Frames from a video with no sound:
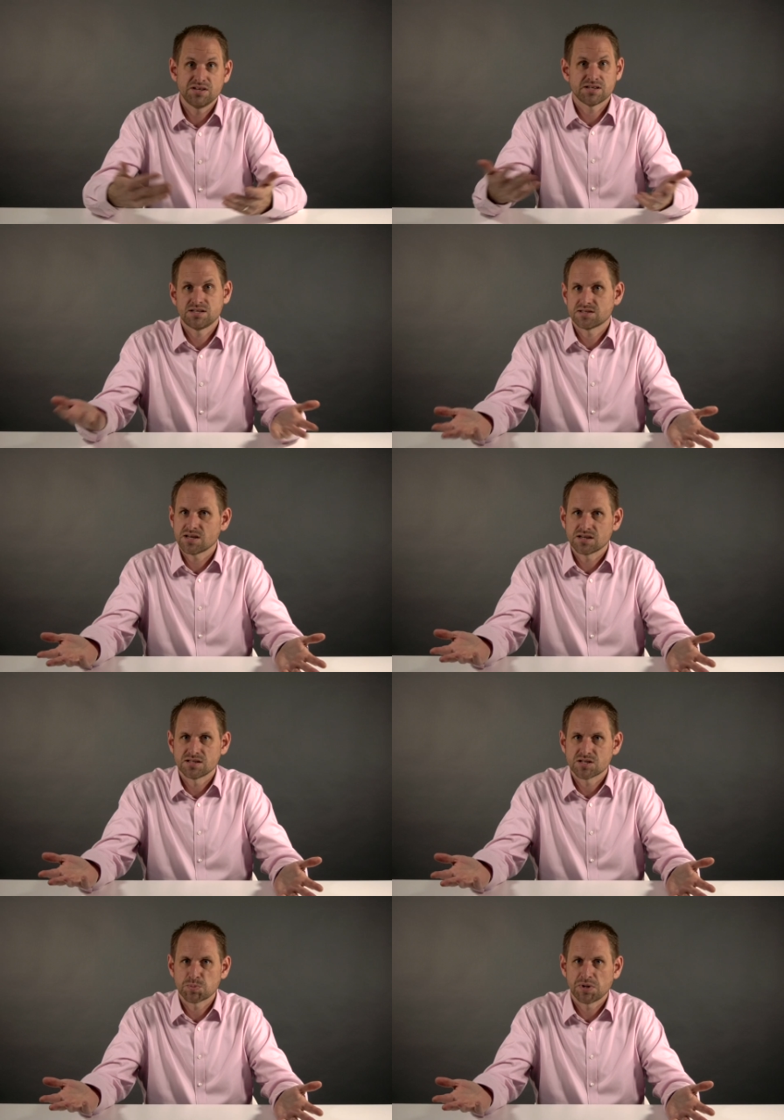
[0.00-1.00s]
plug in a
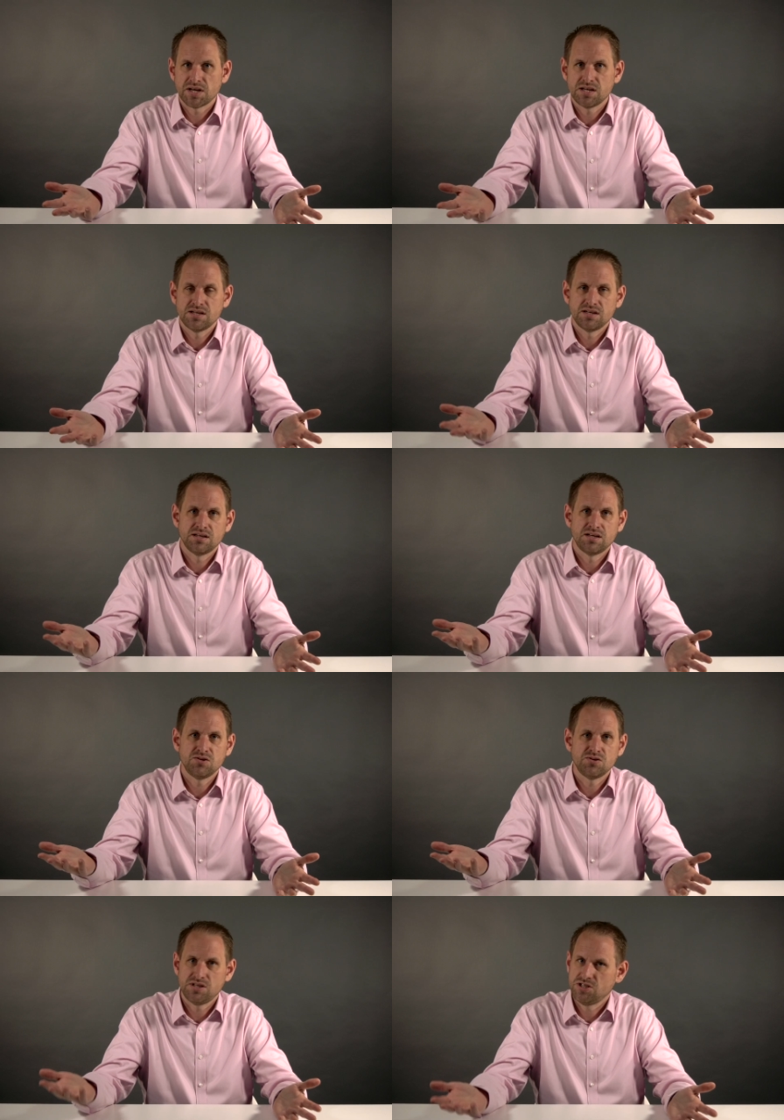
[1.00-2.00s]
second display
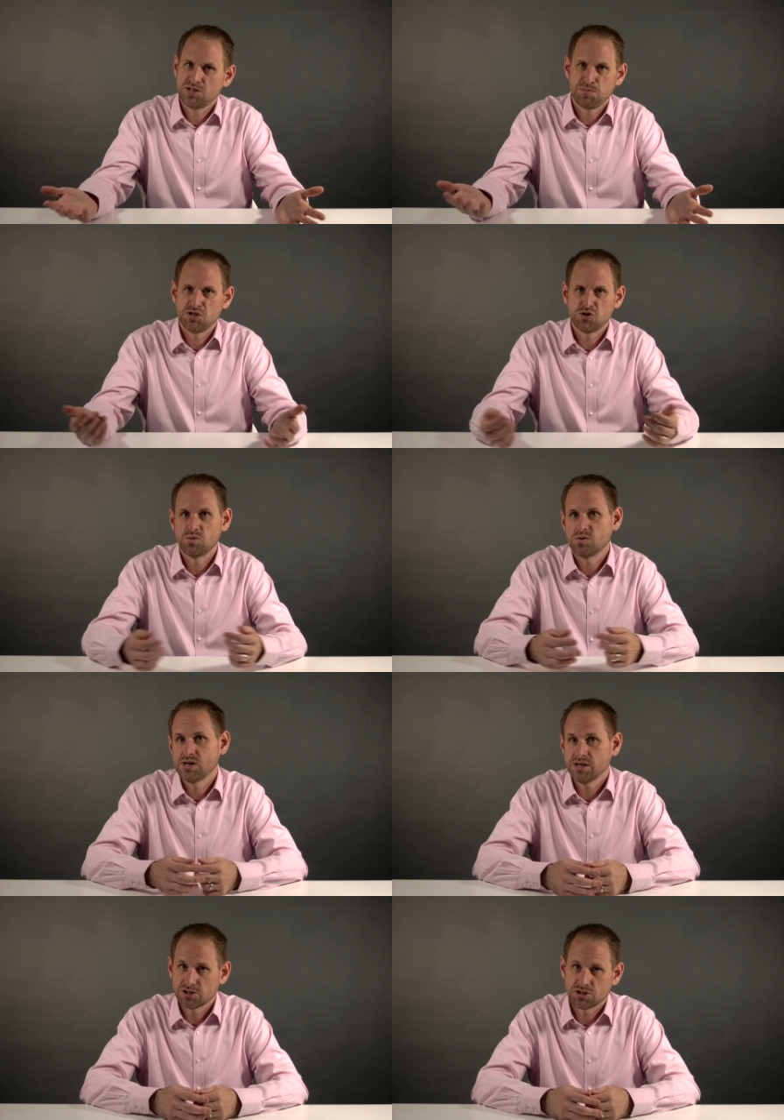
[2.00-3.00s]
and your eGPU will
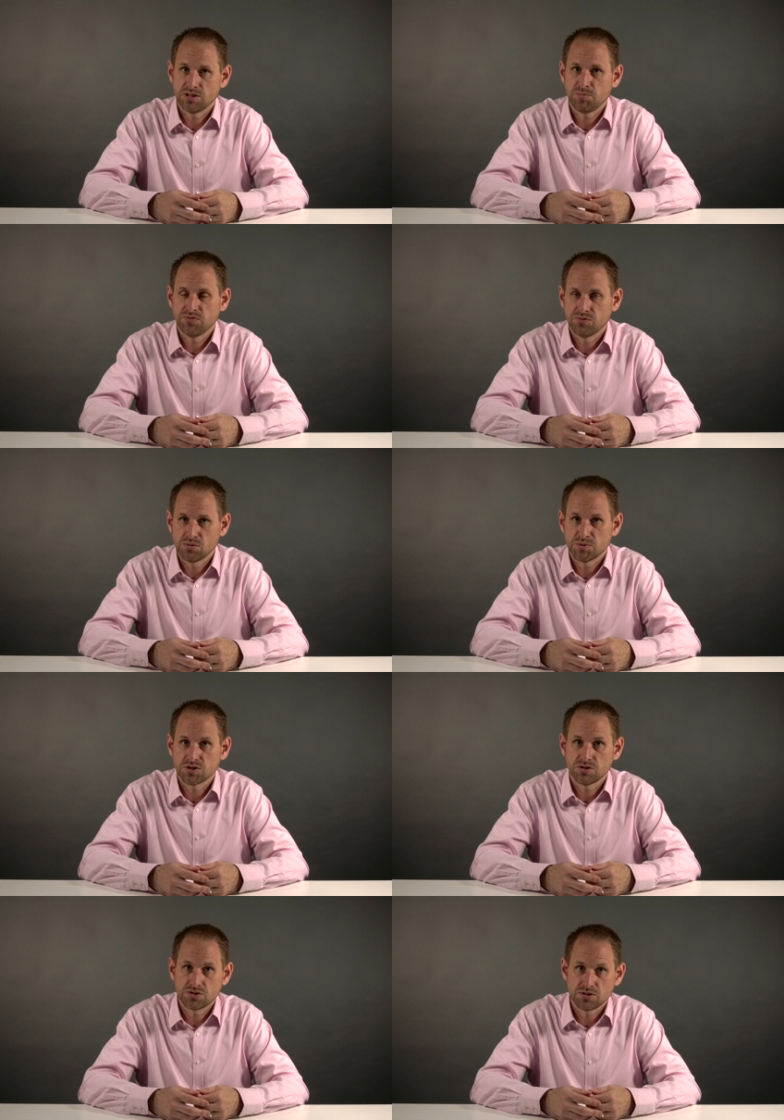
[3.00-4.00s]
actually perform
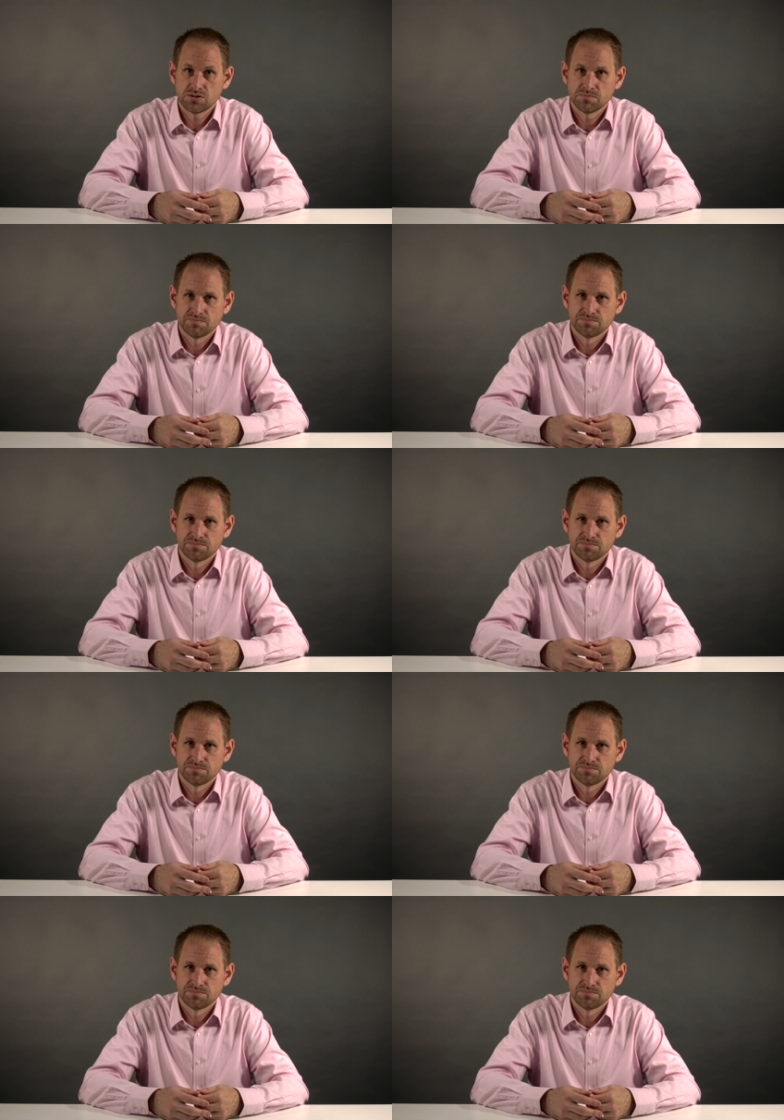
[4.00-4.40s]
as it should.